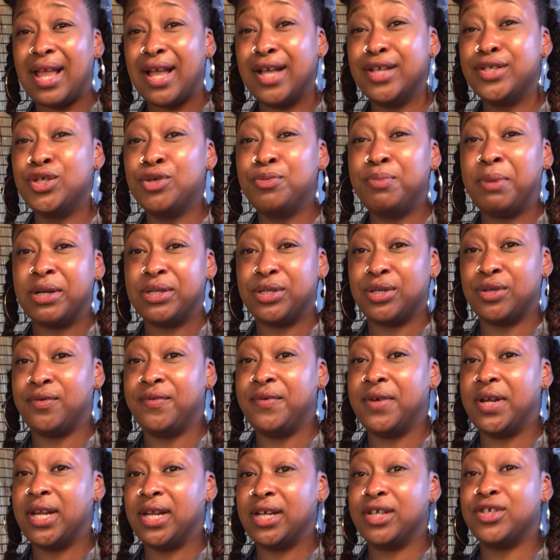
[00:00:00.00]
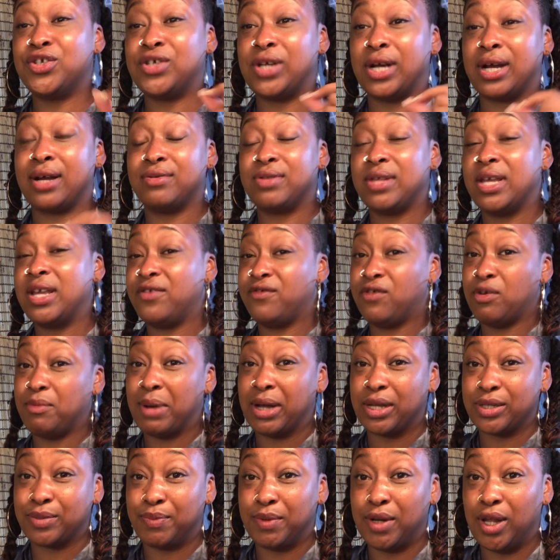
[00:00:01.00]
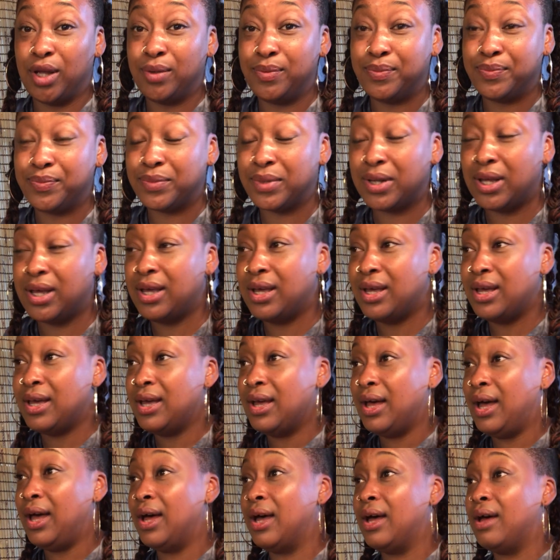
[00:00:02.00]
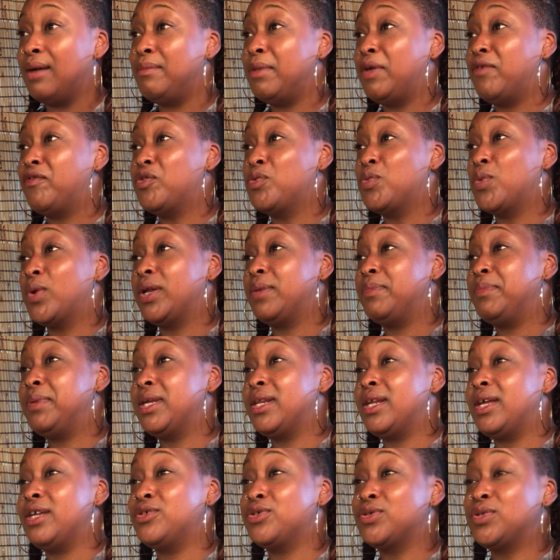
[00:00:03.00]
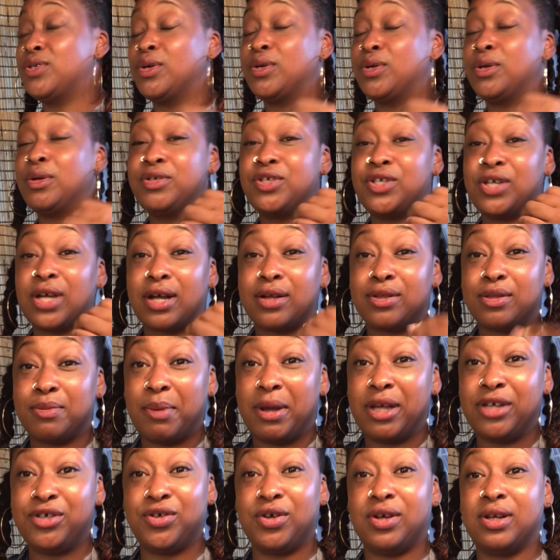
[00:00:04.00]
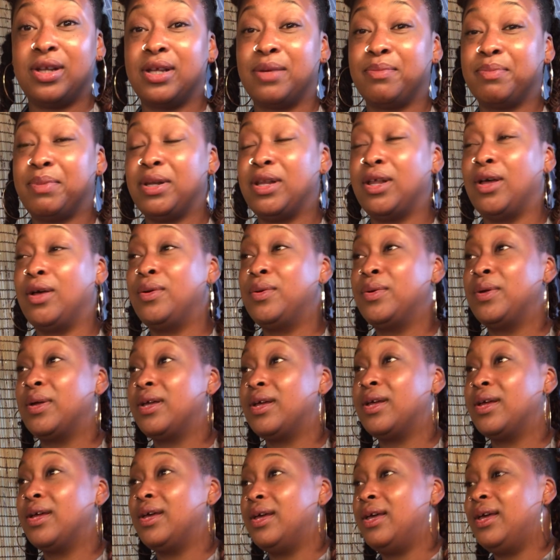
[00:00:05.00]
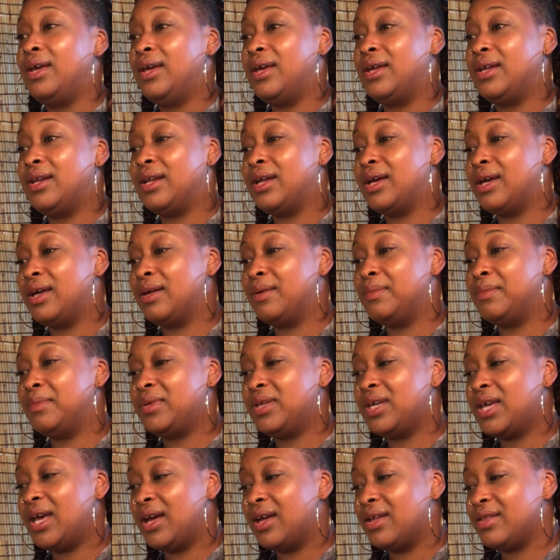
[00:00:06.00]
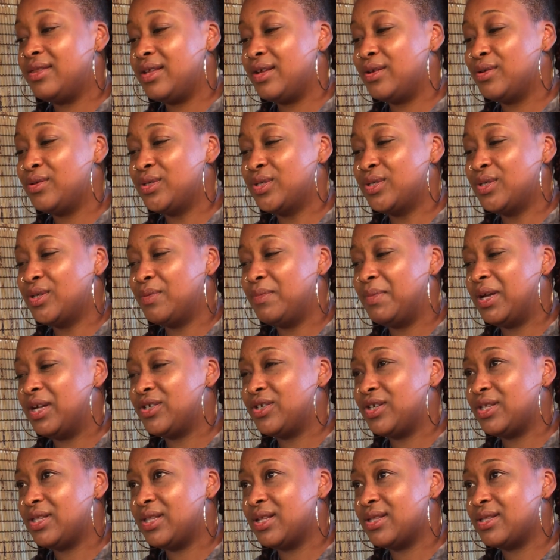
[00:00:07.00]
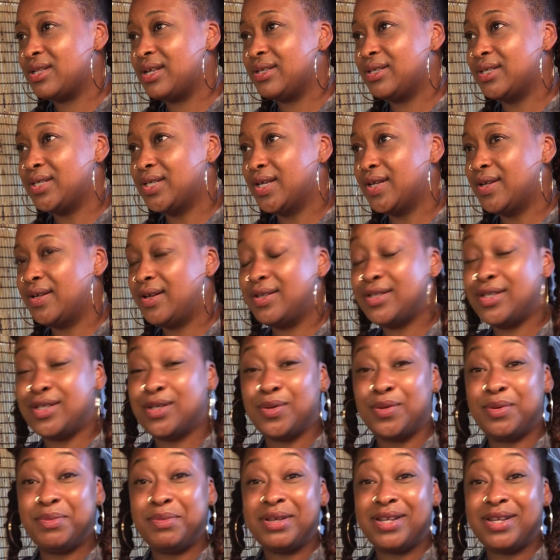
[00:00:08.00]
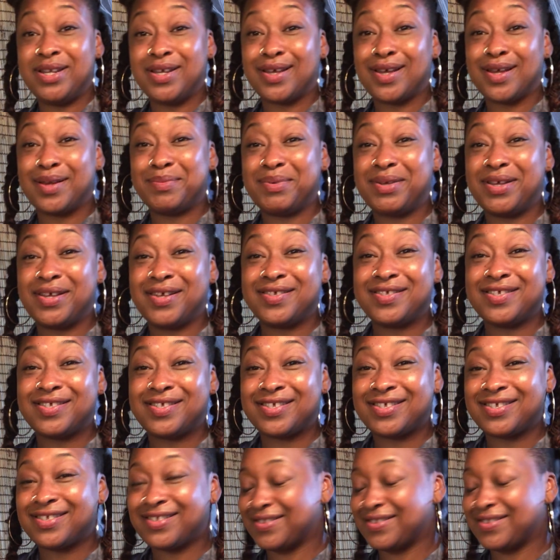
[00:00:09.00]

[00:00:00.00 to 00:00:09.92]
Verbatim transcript: I do personal readings. Check out the info box below. Um, if you want to be an angel donor, check out the Patreon link below. And um, yeah, thank you so much. I think that's it. Until we meet again, peace.